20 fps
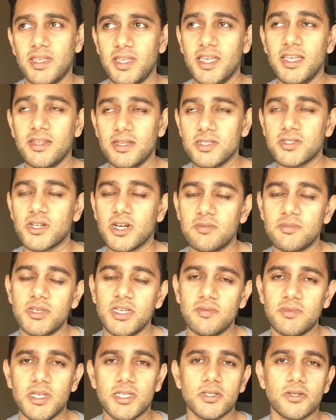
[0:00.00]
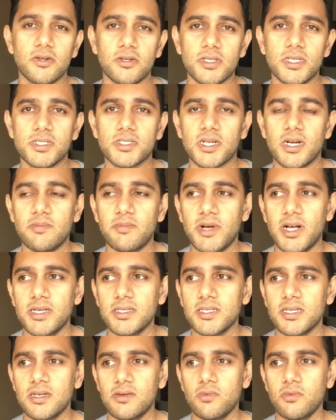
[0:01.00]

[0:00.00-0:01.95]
In a Scrum team, that's called the Scrum Master,